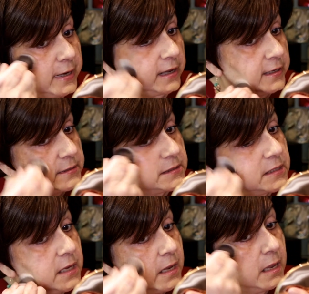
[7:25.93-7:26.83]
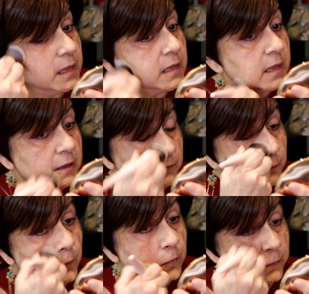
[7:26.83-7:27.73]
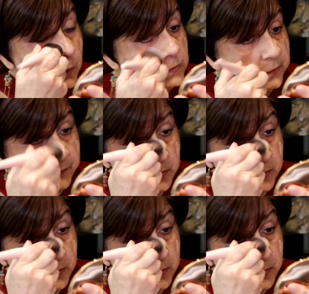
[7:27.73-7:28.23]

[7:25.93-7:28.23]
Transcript: nice for those of